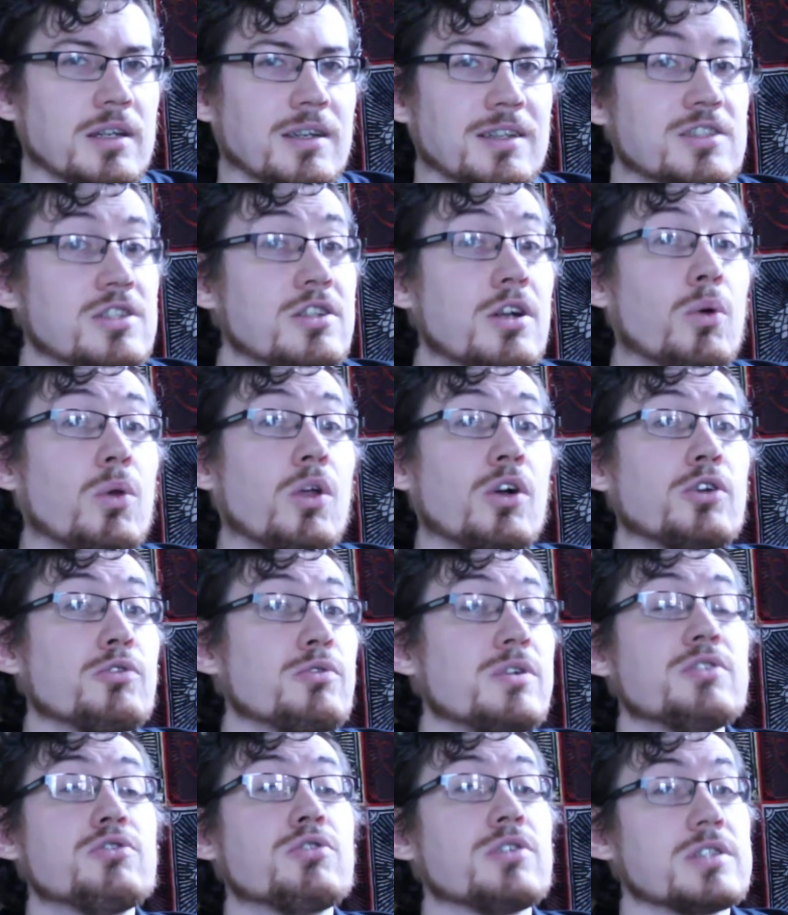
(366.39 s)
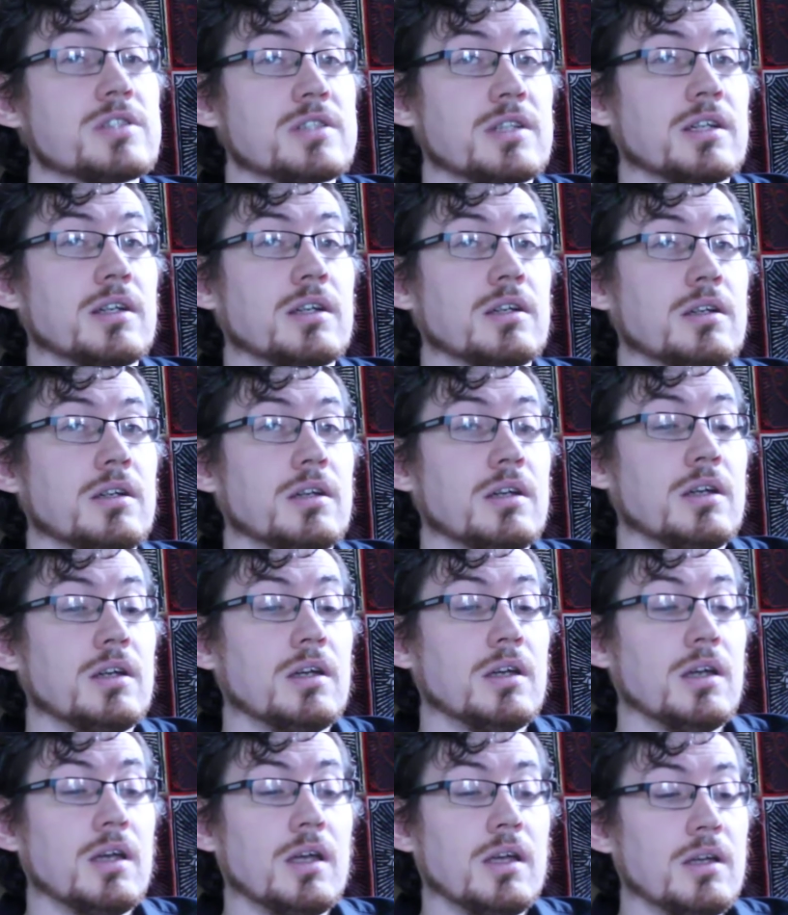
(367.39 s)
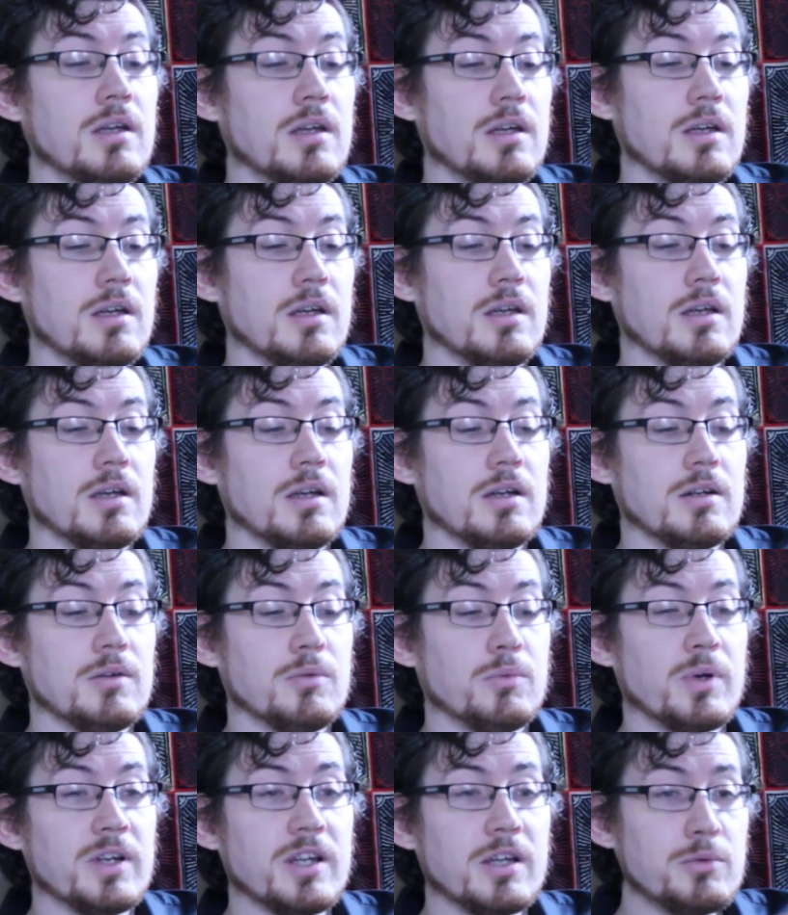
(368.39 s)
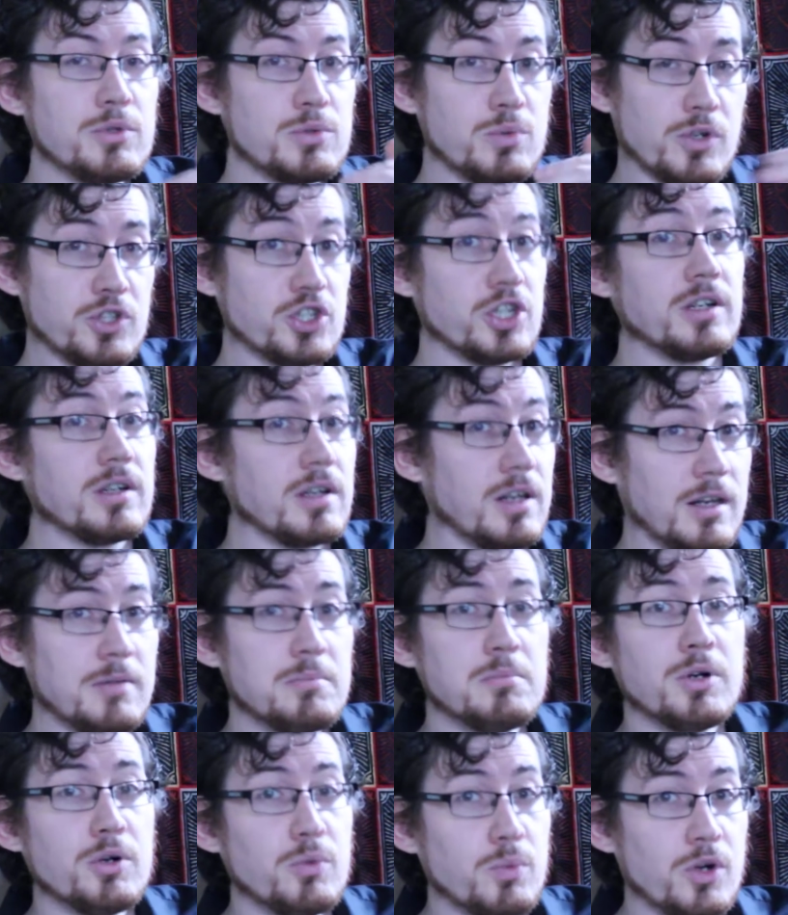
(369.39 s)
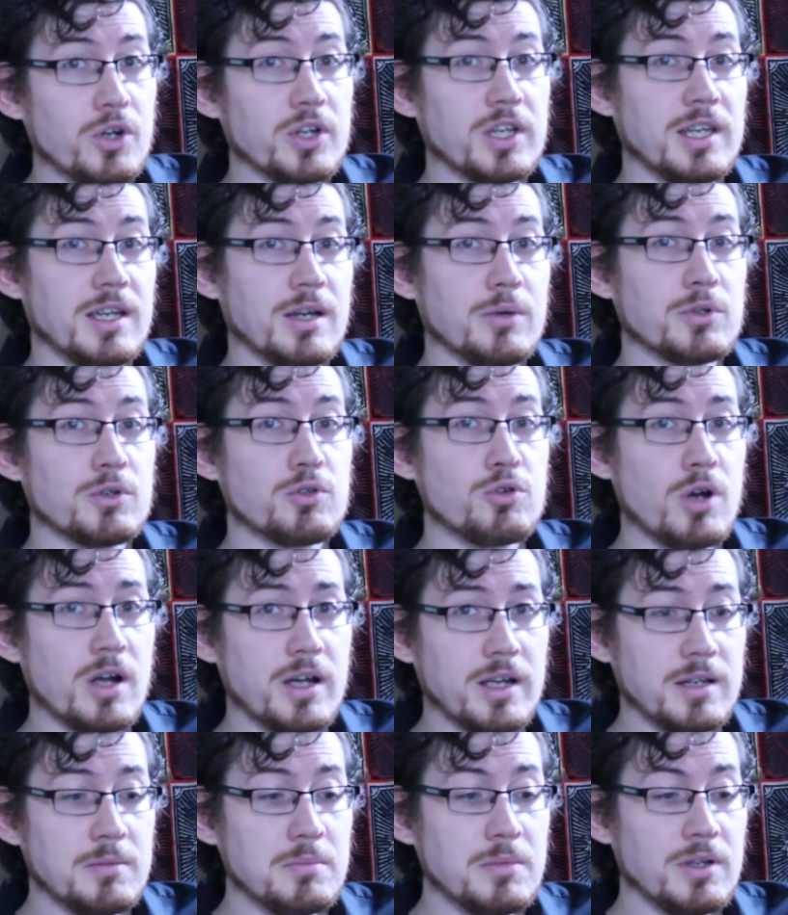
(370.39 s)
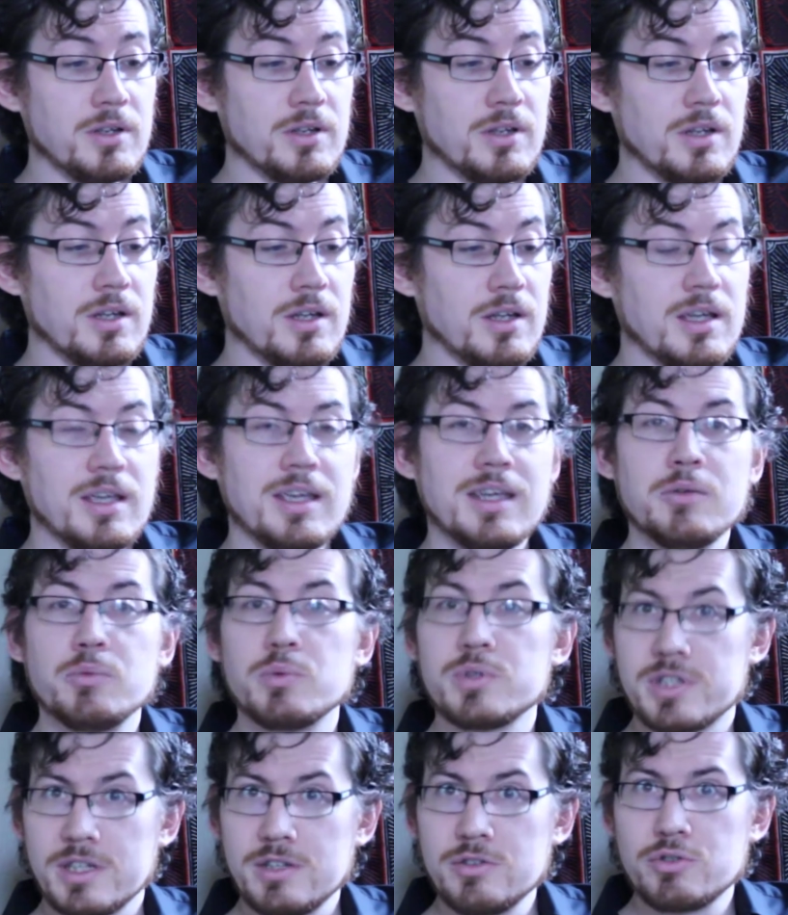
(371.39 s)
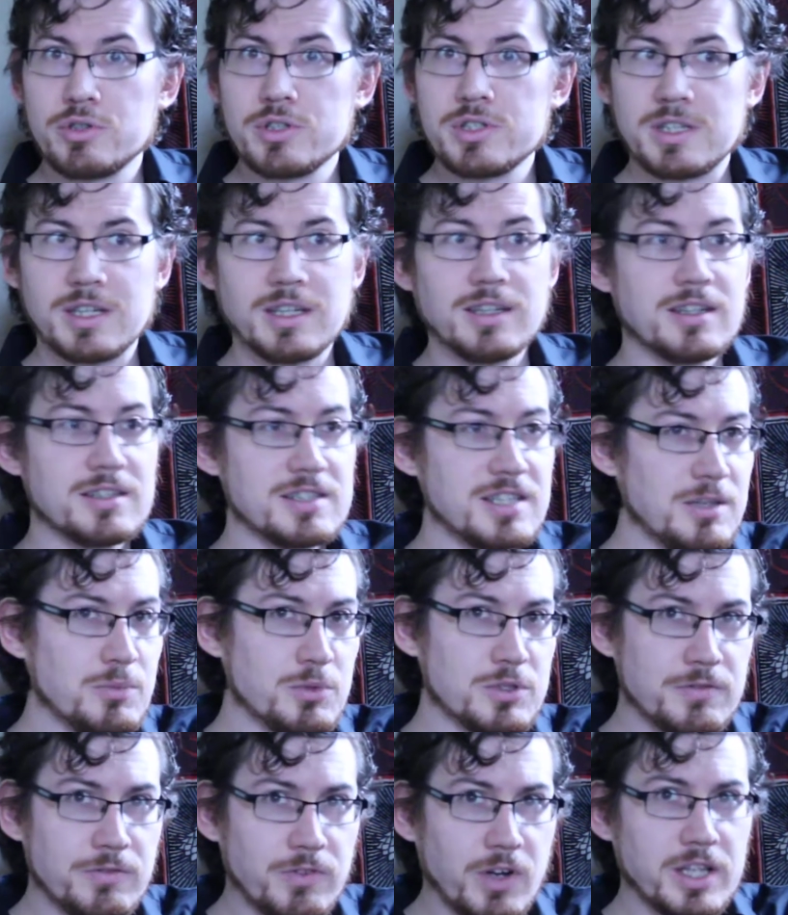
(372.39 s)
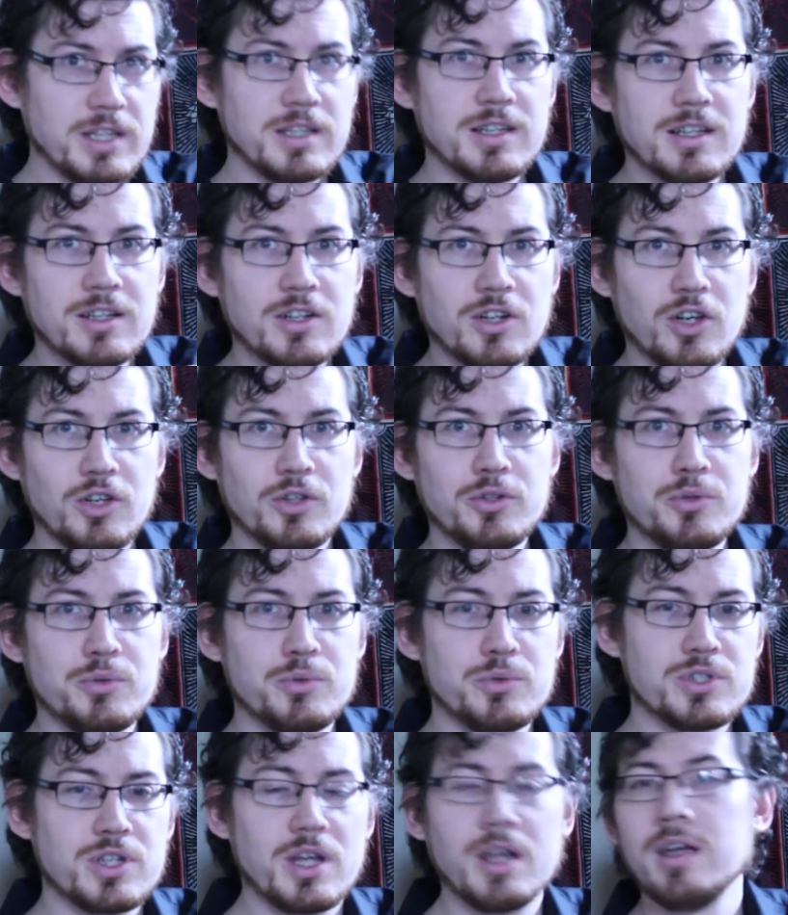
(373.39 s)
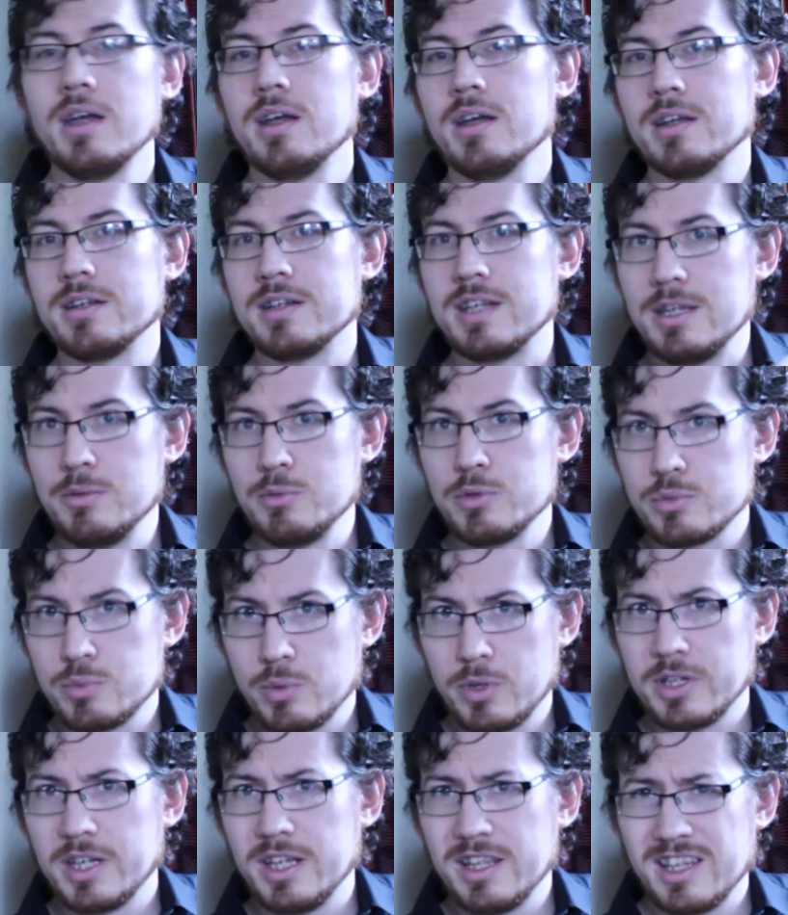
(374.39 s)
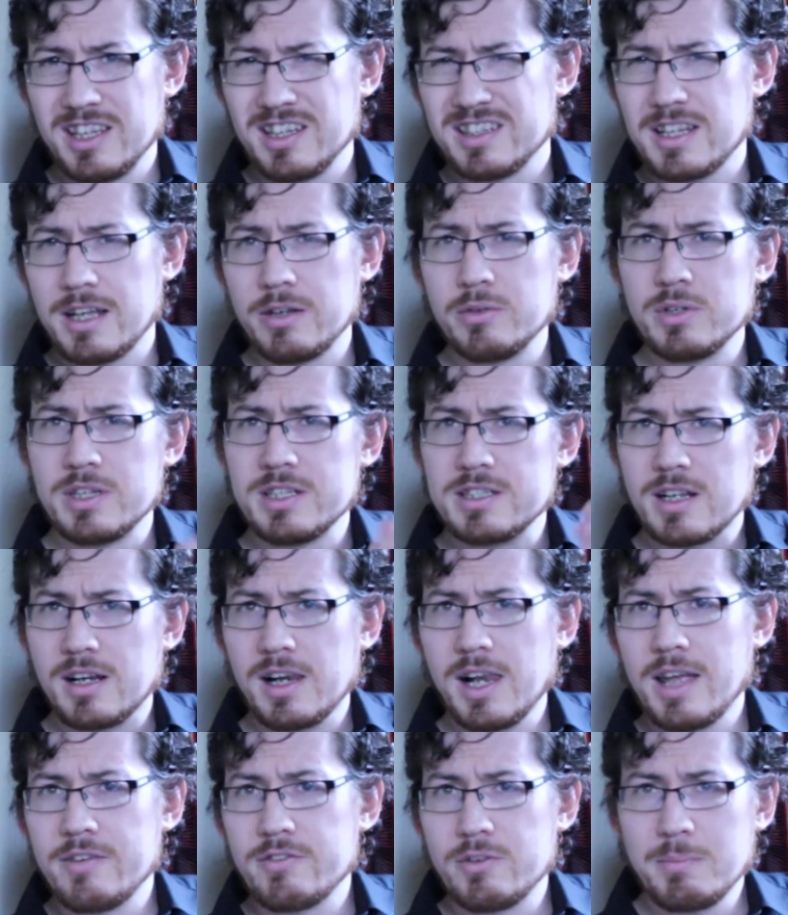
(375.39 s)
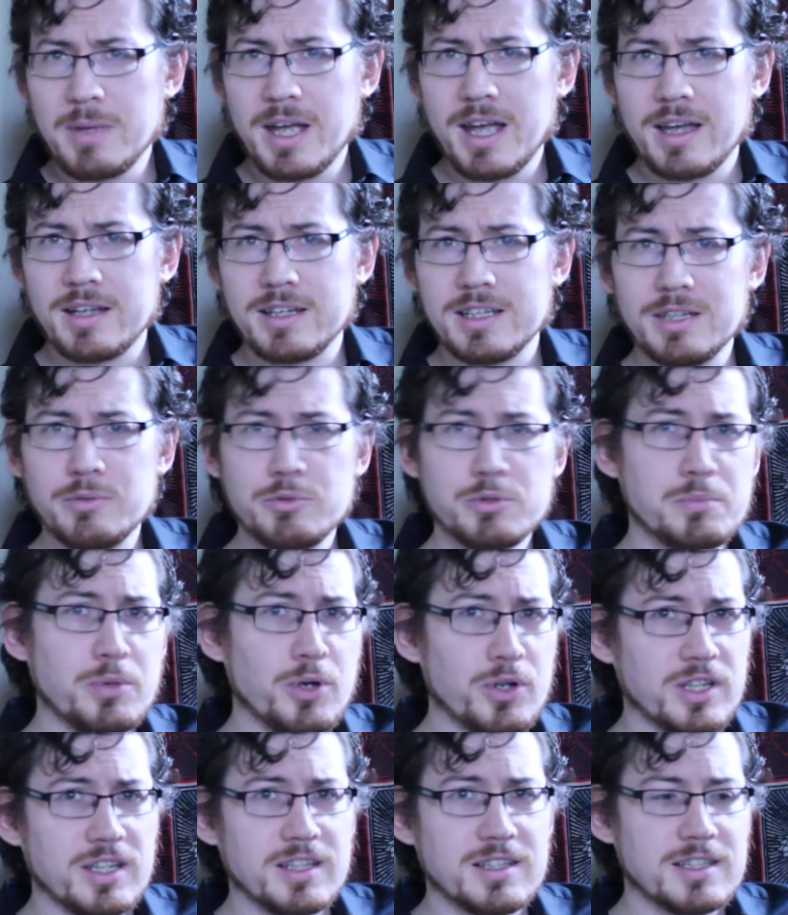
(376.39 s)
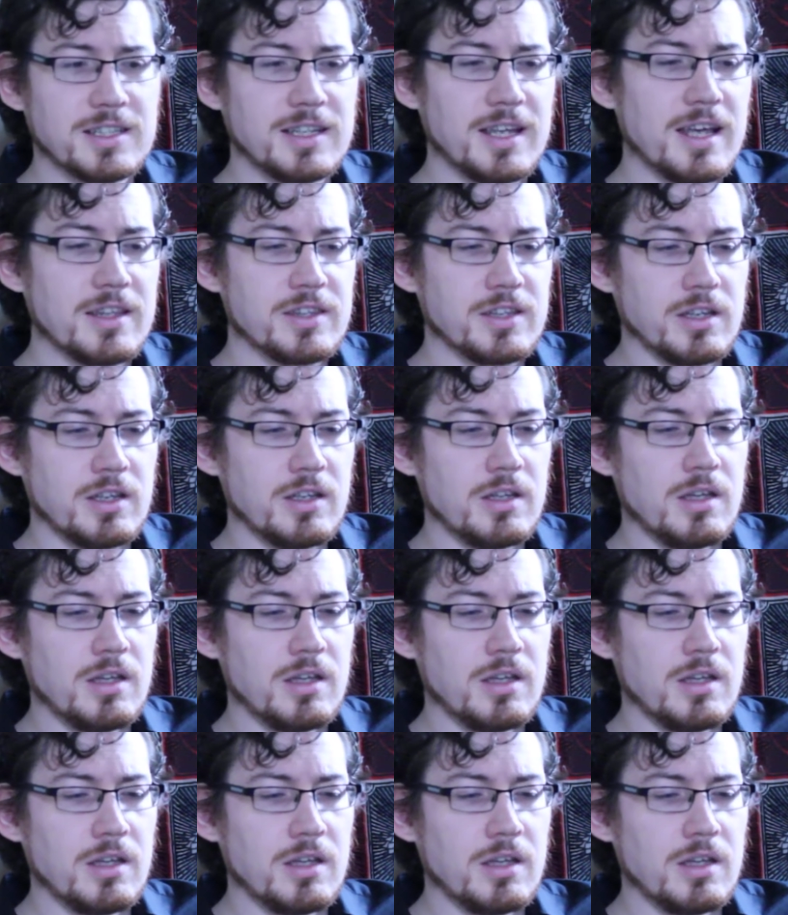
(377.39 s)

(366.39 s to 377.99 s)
It's no longer interesting. When I was watching Columbo working out a crime, it was interesting because he was finding clues, and he was working things out, and he's a clever man, and he was putting it together.